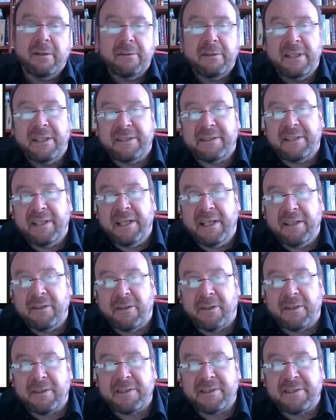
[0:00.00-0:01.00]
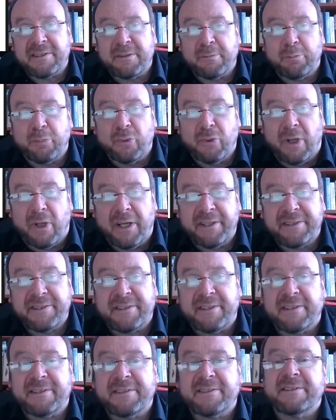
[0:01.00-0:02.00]
it cannot surprise
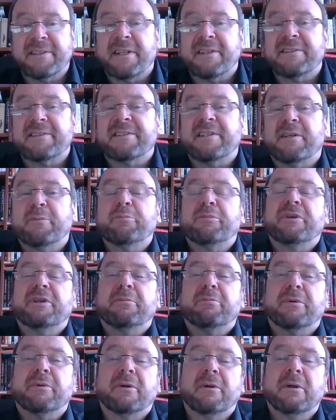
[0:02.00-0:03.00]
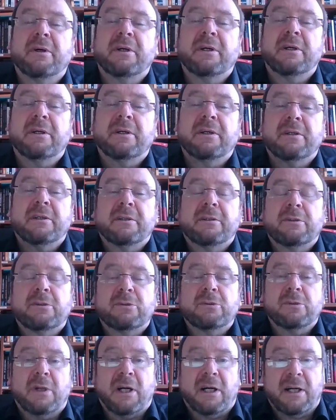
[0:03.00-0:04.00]
us that some people
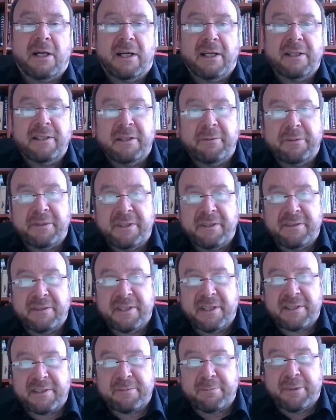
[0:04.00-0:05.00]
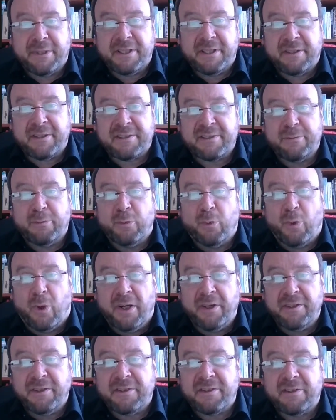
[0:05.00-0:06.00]
who are unlimited taxpayers
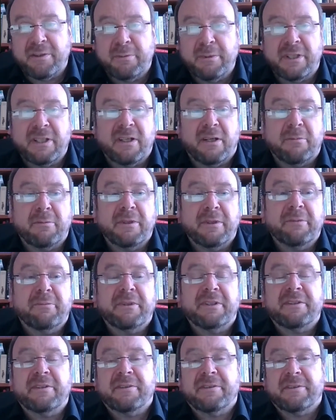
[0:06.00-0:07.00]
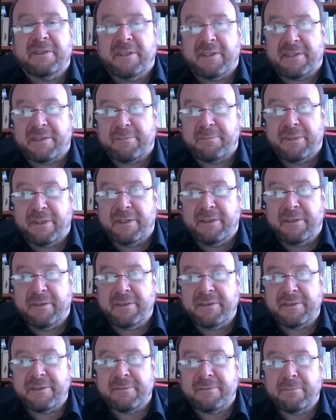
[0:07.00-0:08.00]
want to become limited
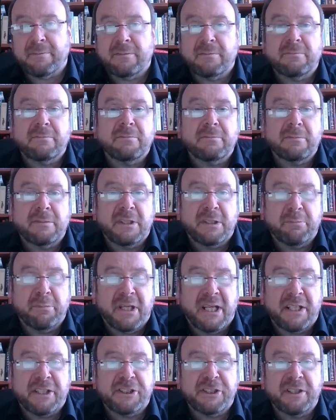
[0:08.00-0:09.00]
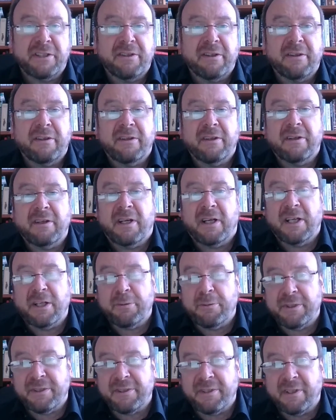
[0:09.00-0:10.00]
taxpayers. Imagine the guy
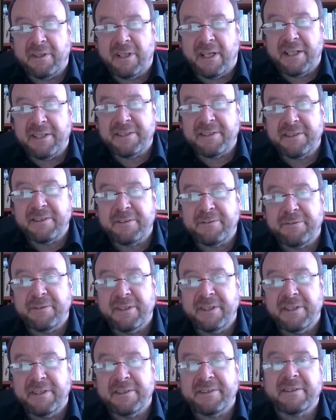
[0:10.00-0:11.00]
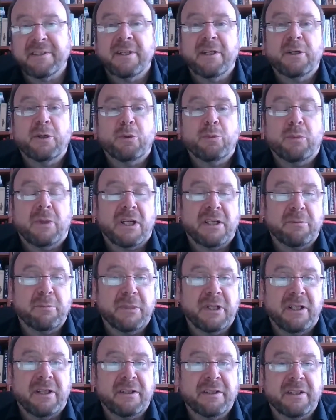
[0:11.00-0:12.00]
with the license fees, 1
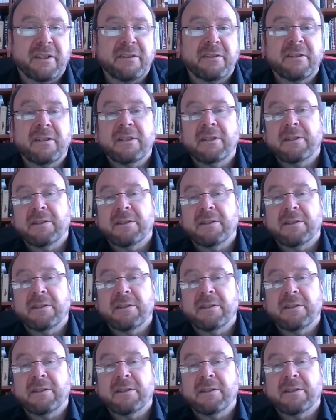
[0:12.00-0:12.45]
million.